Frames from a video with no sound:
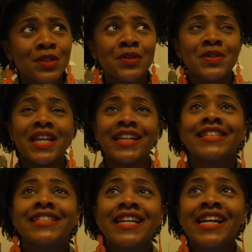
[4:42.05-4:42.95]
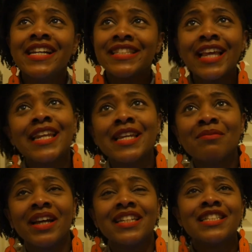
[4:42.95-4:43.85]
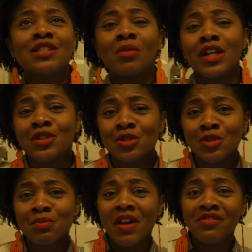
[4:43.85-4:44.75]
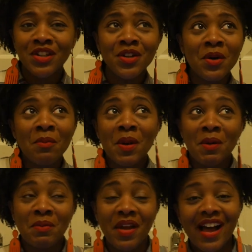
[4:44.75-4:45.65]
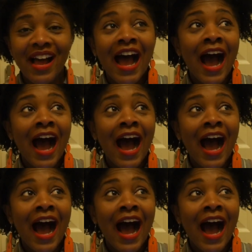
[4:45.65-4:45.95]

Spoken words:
Talk to daddy, tell him I need this money to shoot my video, blah, blah, blah.